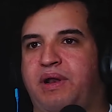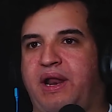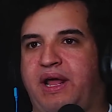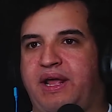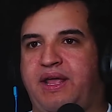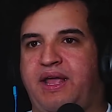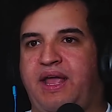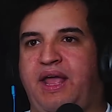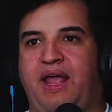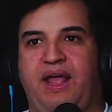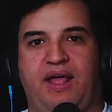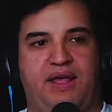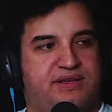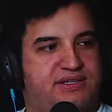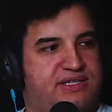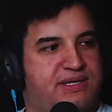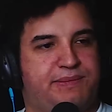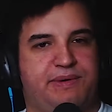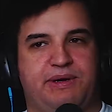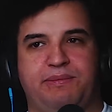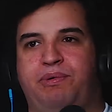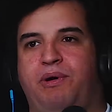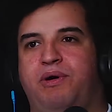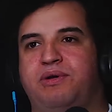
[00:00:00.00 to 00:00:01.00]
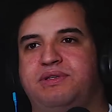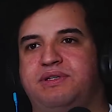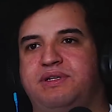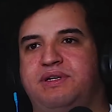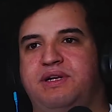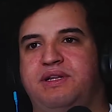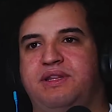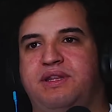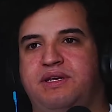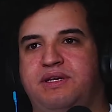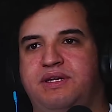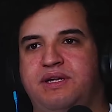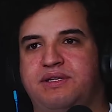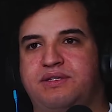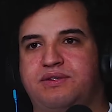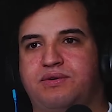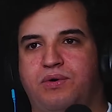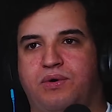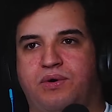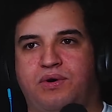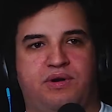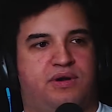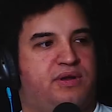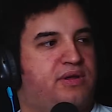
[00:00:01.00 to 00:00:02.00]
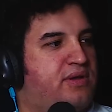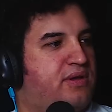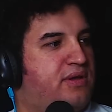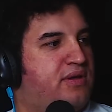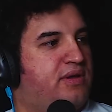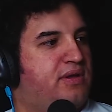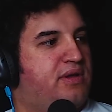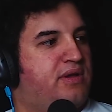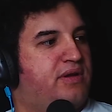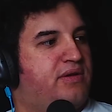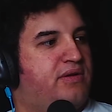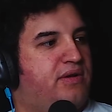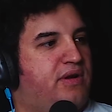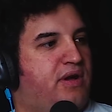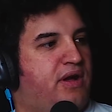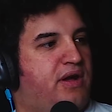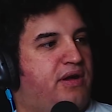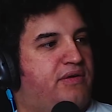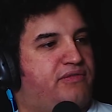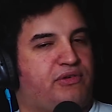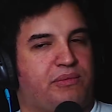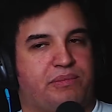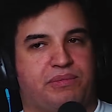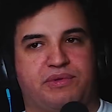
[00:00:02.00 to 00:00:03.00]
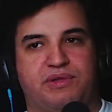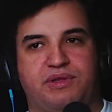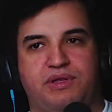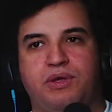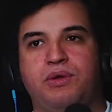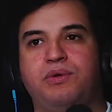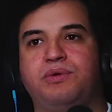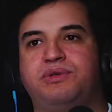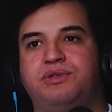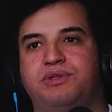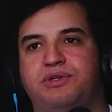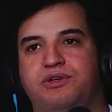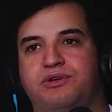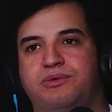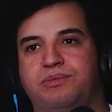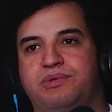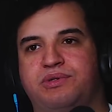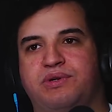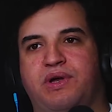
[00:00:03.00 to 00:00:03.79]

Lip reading: But I can't. Somebody posted it in the Discord from the YouTube.